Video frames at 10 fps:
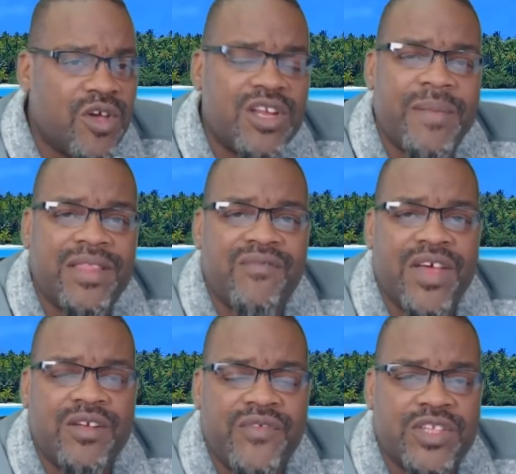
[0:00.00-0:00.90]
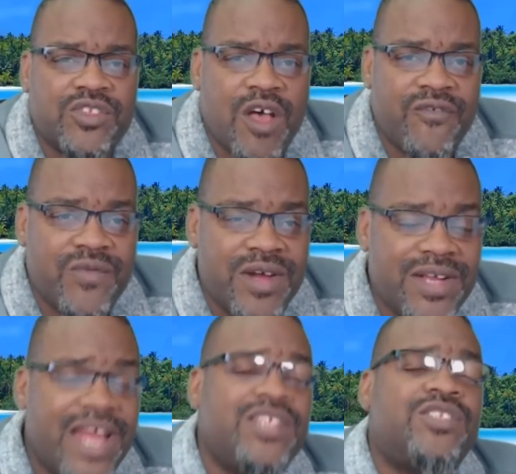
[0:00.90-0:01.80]
Talking about the VectorVest software,
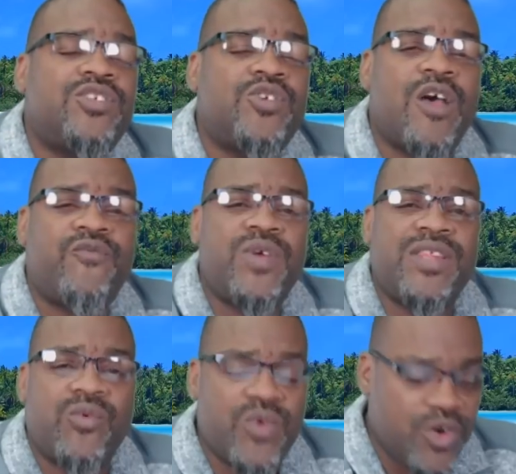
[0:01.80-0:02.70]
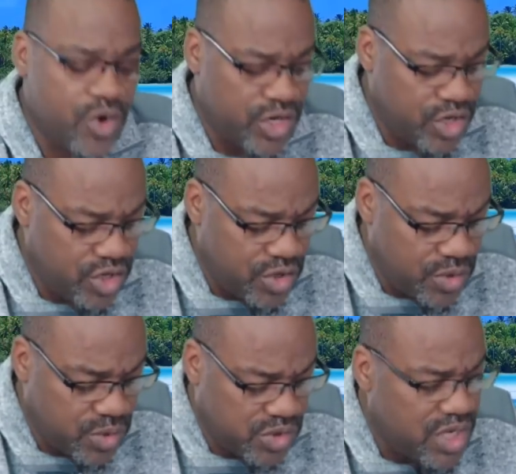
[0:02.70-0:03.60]
that is the software that we're going to
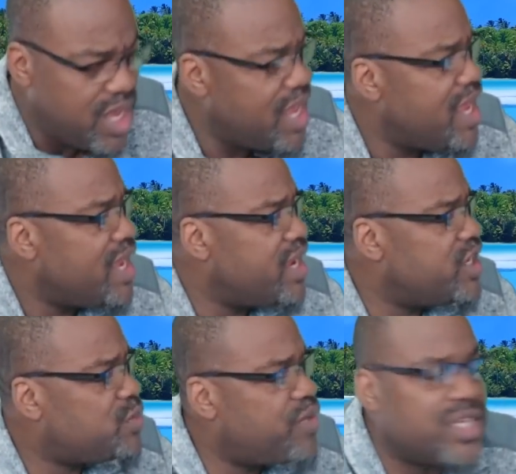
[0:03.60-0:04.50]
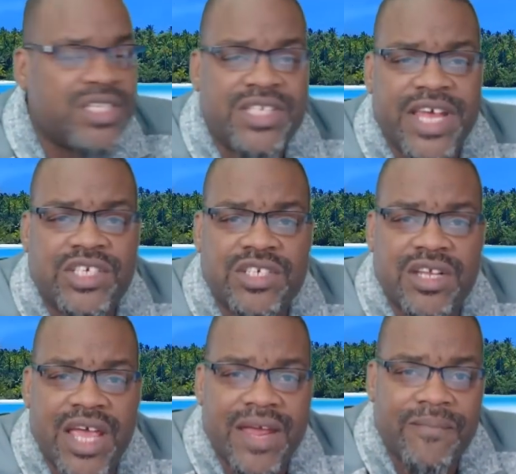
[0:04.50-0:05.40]
use in this presentation
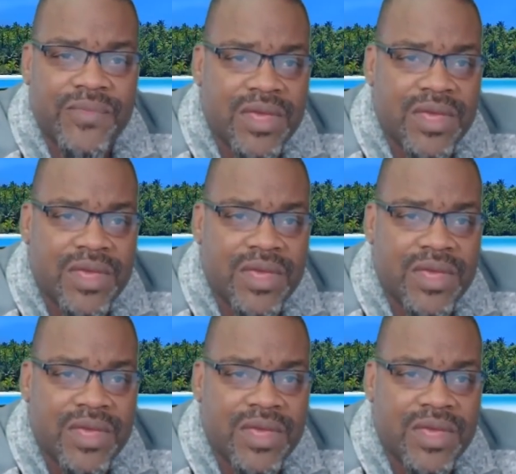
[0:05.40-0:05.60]
today.